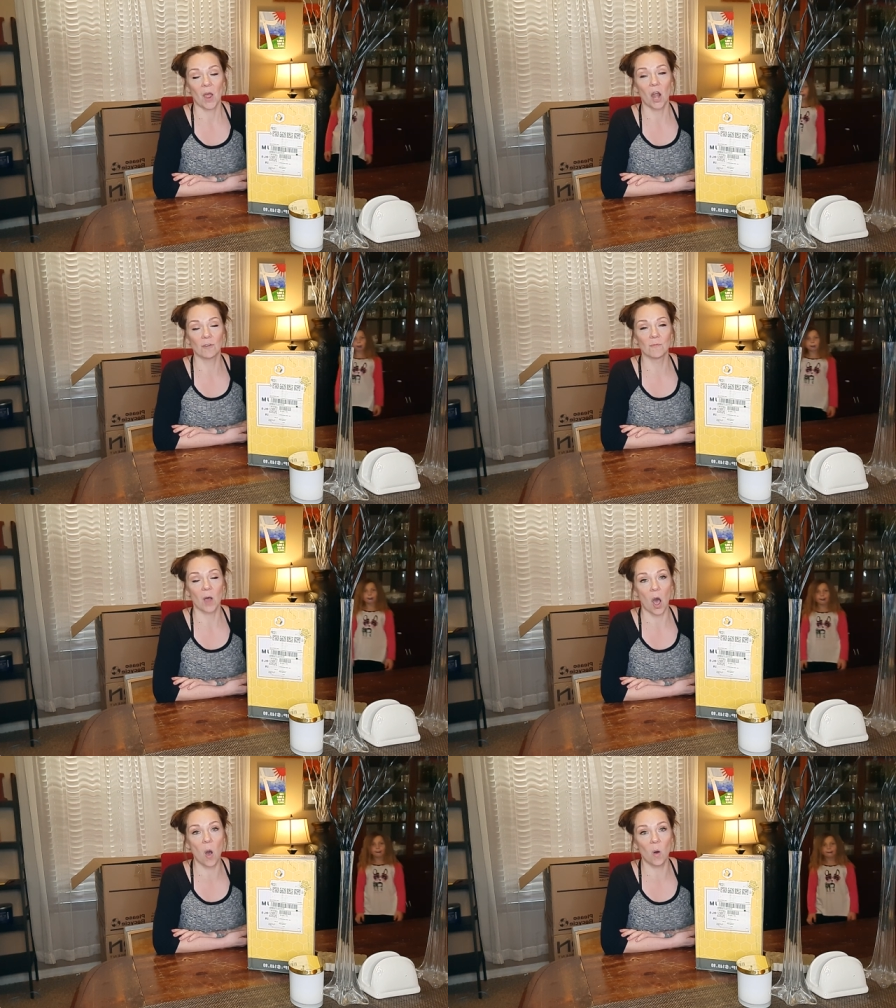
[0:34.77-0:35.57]
her
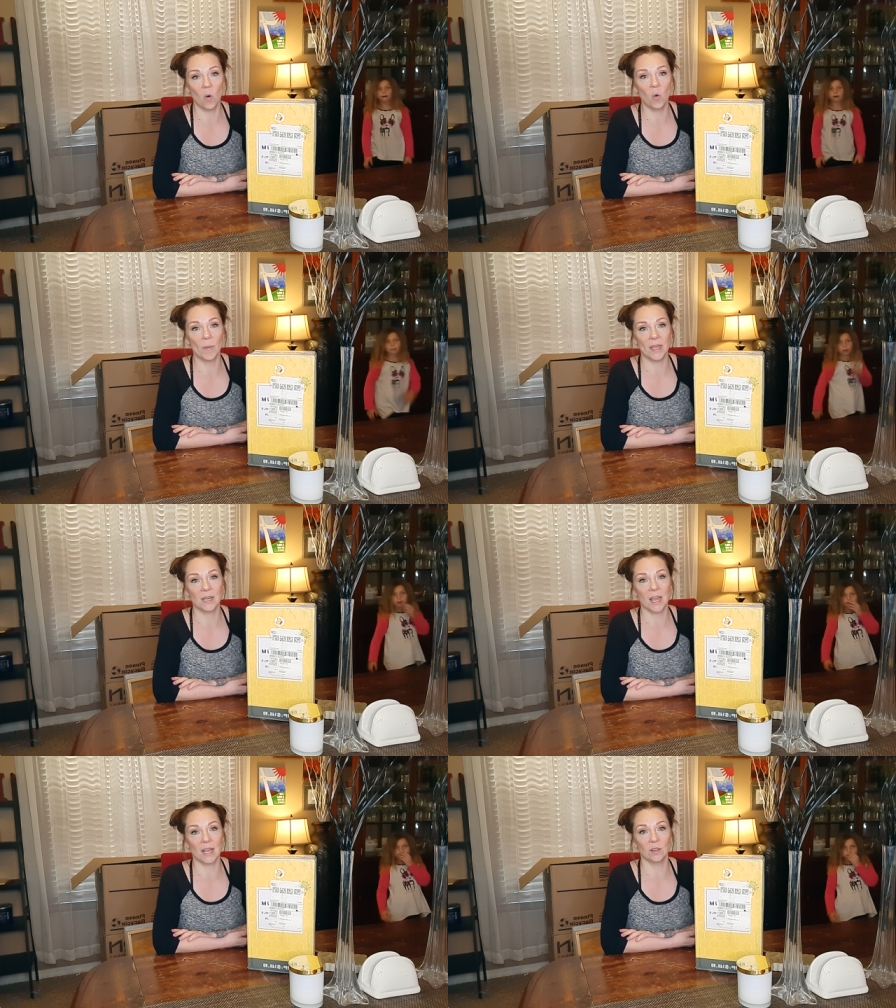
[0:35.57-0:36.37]
home
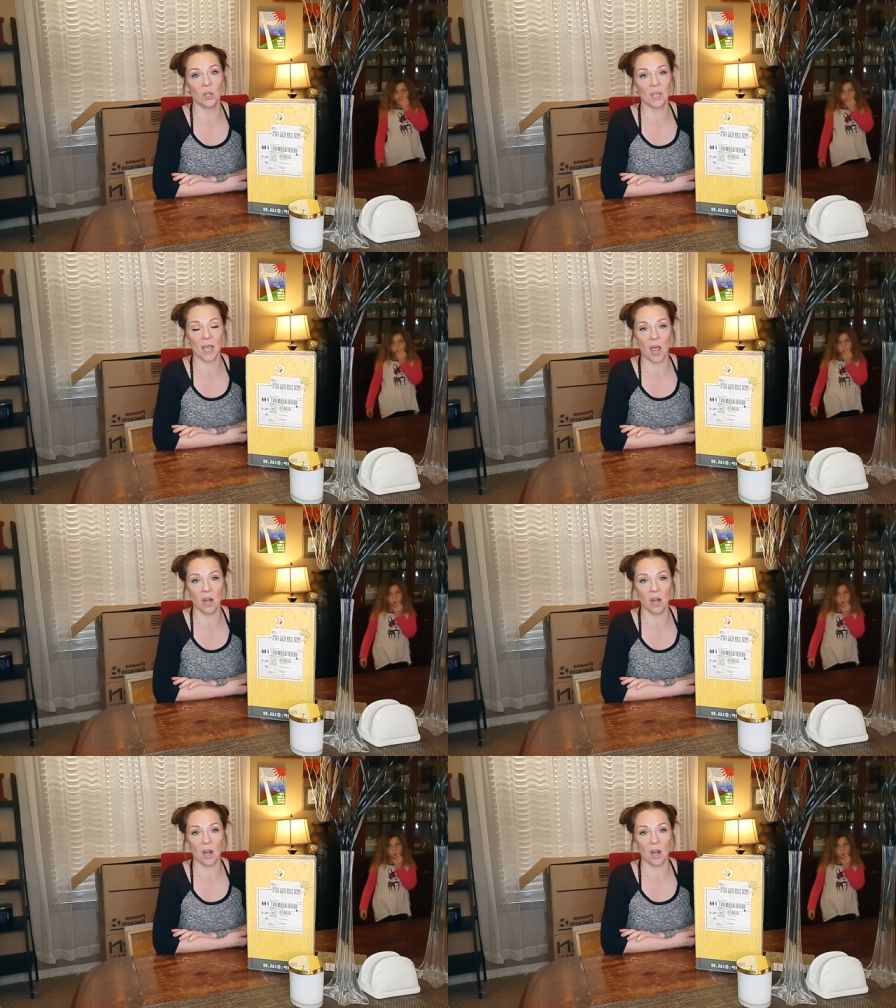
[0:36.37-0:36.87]
and, and look at